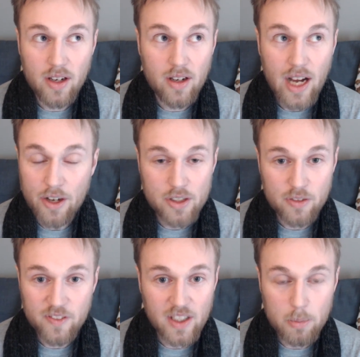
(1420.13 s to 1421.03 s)
how do
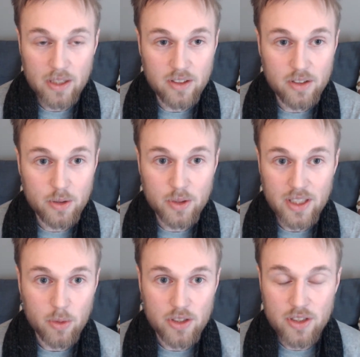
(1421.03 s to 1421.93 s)
you feel about
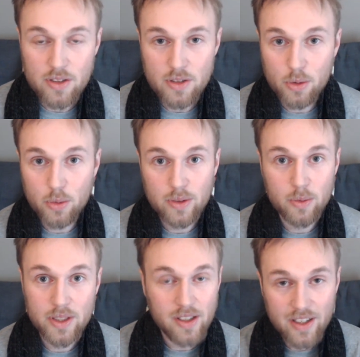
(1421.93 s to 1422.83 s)
cocooning? What do you do
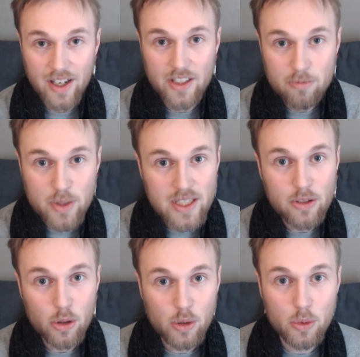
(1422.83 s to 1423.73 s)
when an I N F P
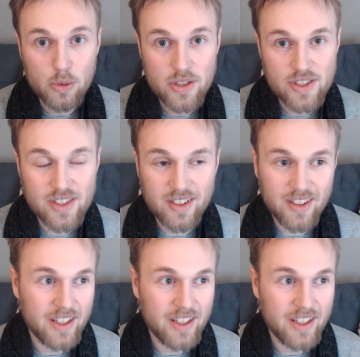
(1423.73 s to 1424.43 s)
cocoons?